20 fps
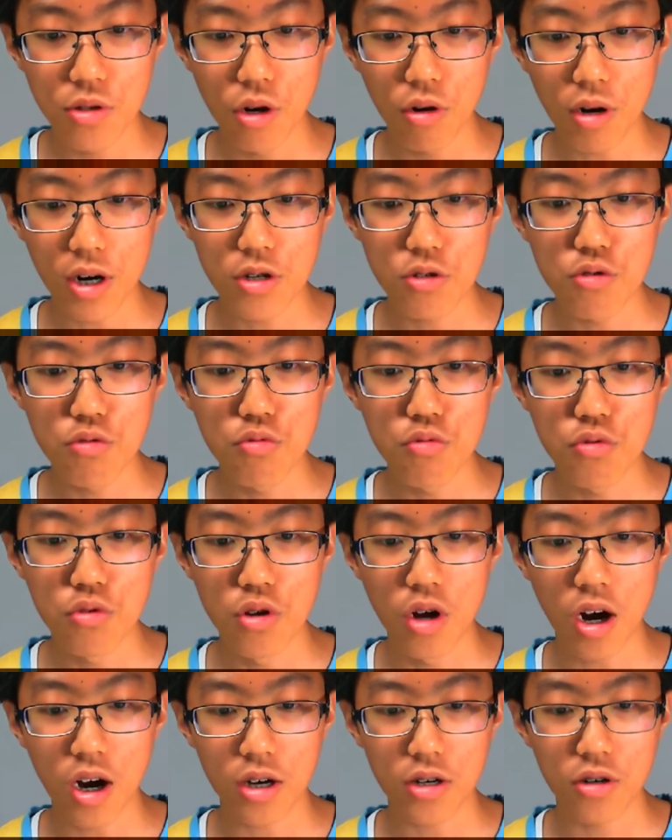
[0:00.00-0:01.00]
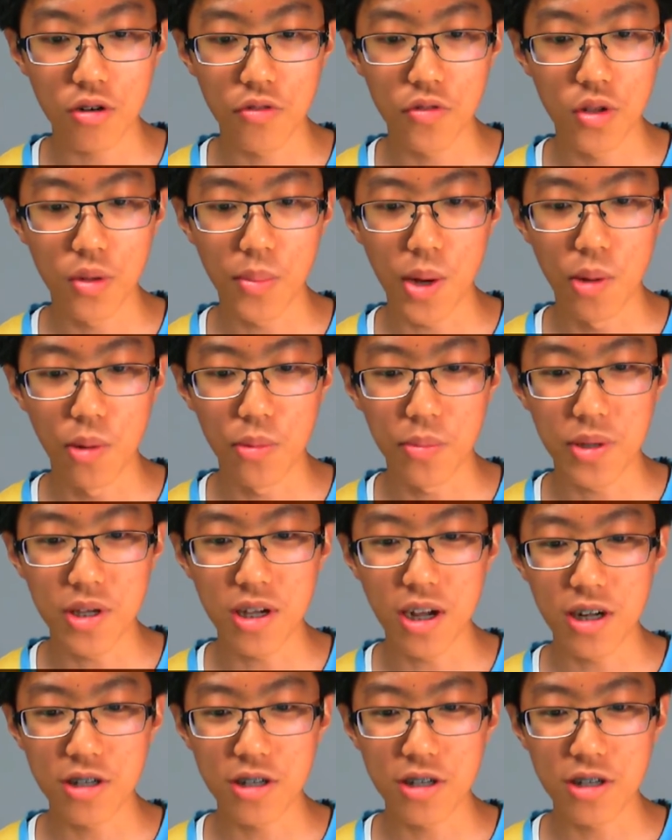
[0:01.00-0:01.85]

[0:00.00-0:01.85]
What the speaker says: No, I do not go for the Bubble Beam,